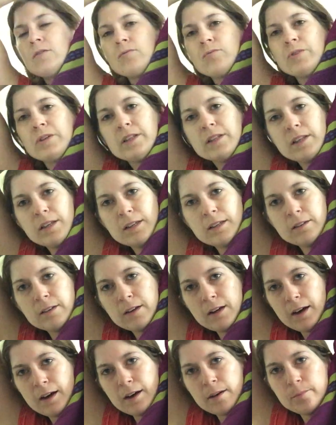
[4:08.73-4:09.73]
really
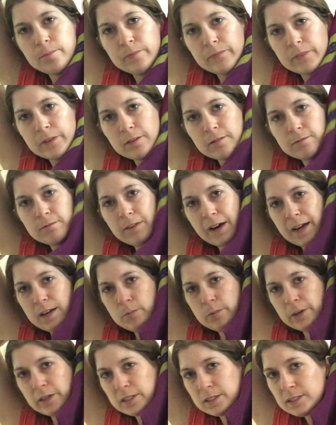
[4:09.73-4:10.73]
um,
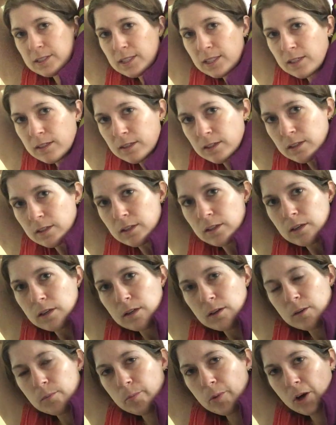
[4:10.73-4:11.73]
vibrant
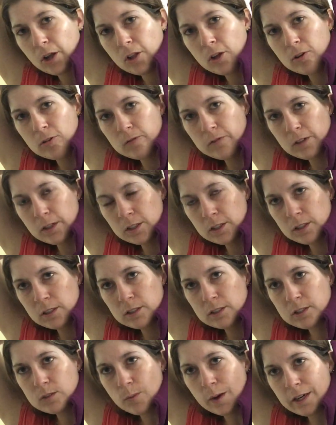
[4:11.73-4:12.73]

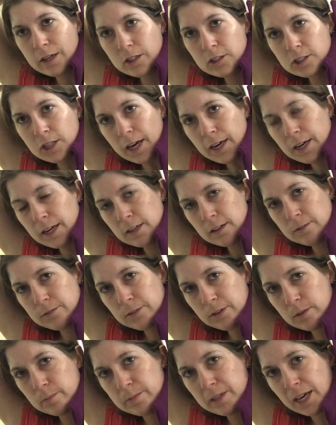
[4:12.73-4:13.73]
pullover sweater jacket
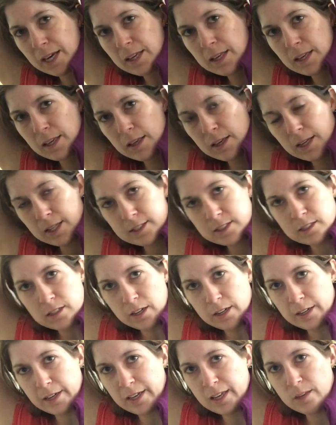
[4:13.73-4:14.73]
from Nike. It's
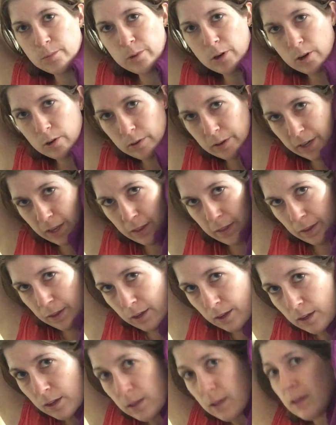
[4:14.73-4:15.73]
not Nike Pro or
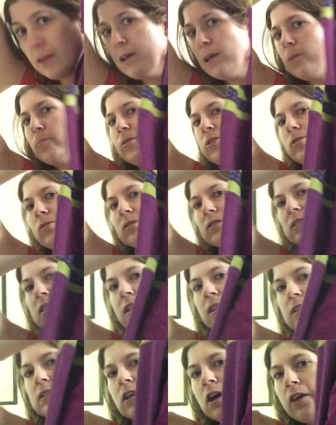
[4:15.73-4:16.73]
anything, but you can see
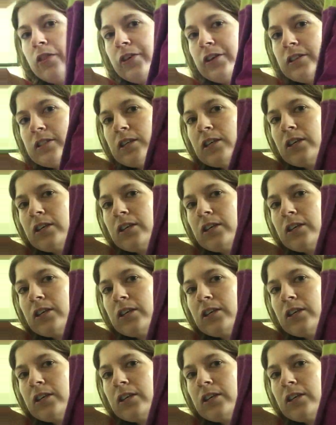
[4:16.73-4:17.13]
it's got this